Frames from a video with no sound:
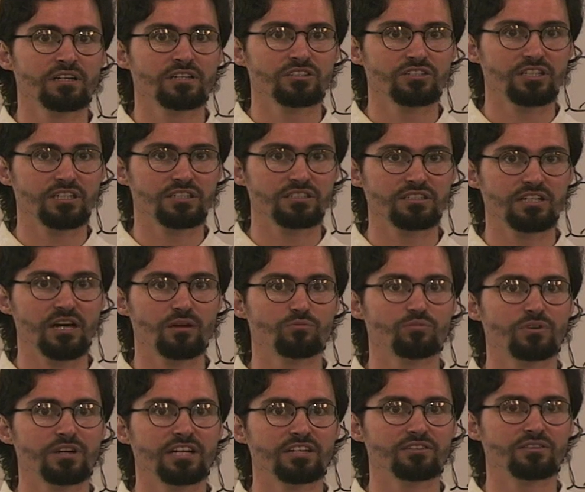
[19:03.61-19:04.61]
She does not
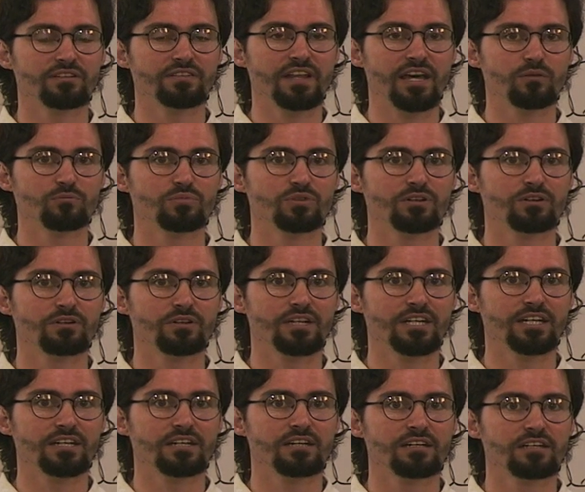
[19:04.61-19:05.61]
pray during that
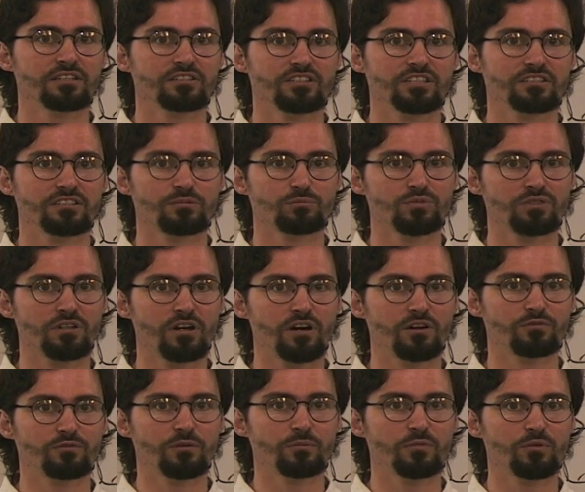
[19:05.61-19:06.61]
period. She's
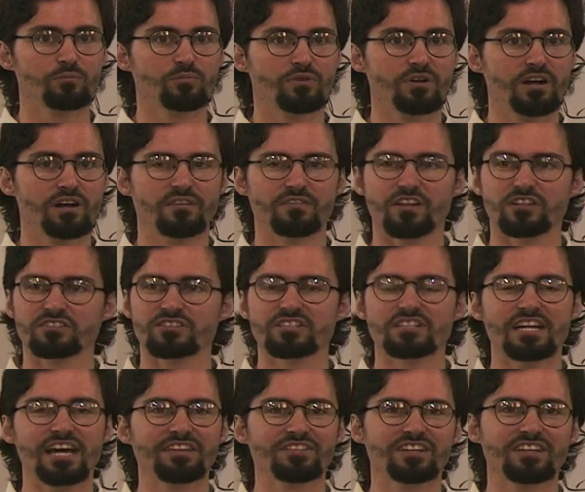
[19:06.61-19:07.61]
absolved from the prayer. And there's
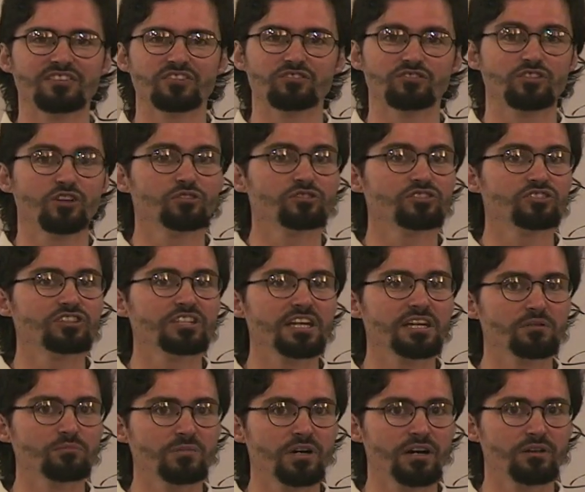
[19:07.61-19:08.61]
nothing, there's no
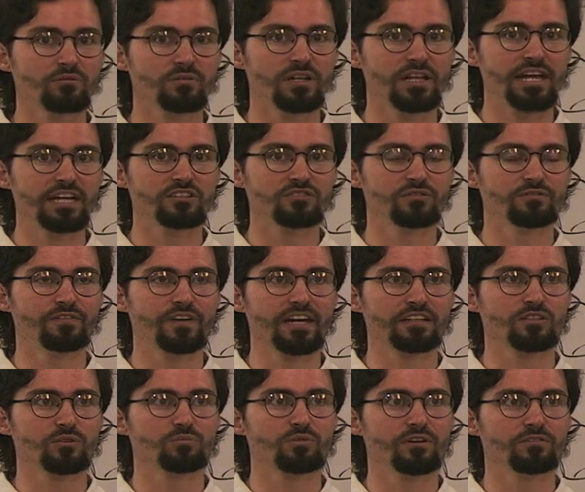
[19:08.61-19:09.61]
stigma related to. In
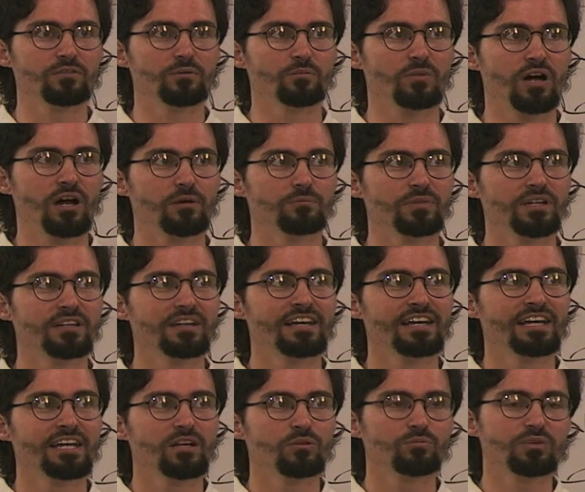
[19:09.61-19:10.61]
fact, the Prophet Muhammad,
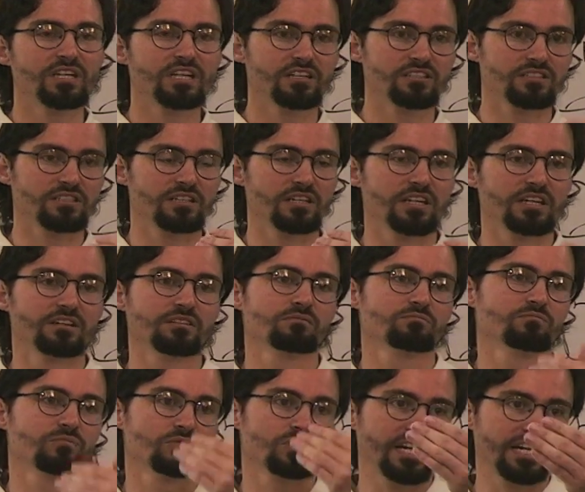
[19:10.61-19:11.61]
because
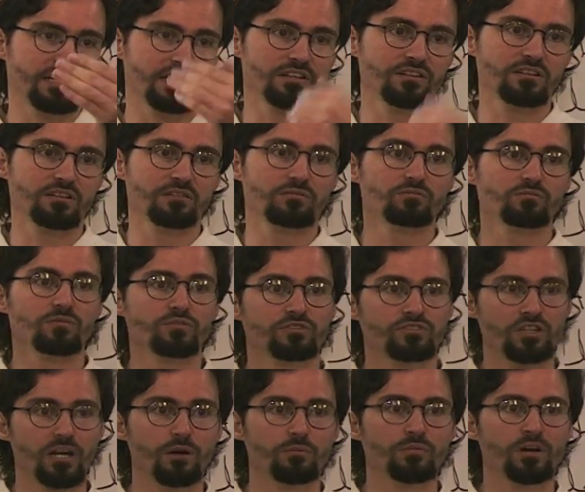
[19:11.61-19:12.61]
in like in the,
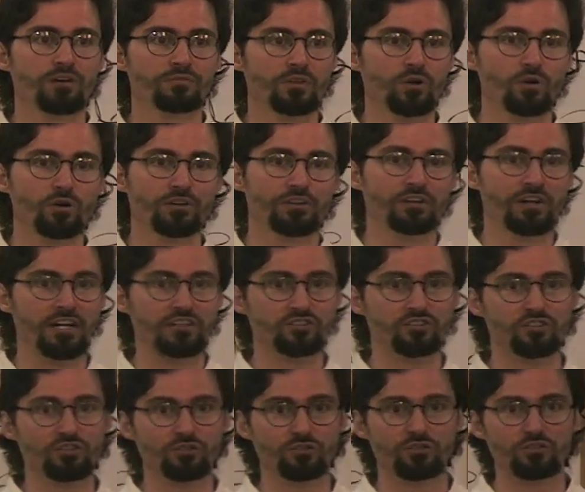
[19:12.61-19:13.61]
some of the Orthodox
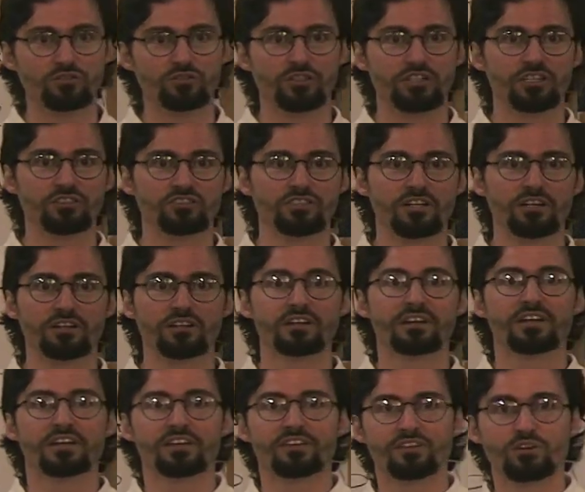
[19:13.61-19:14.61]
Jewish
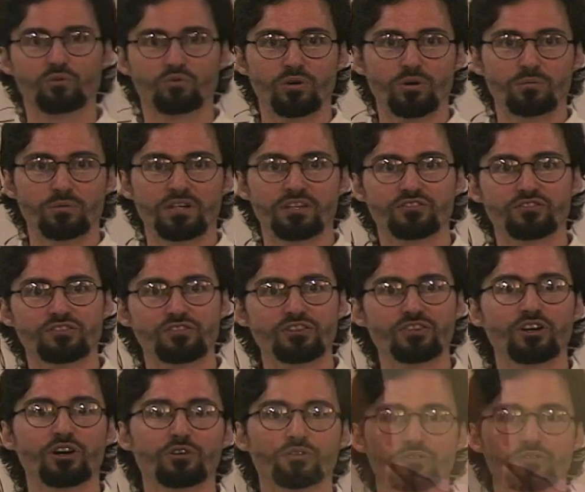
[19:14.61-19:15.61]
tradition, the woman is, you know,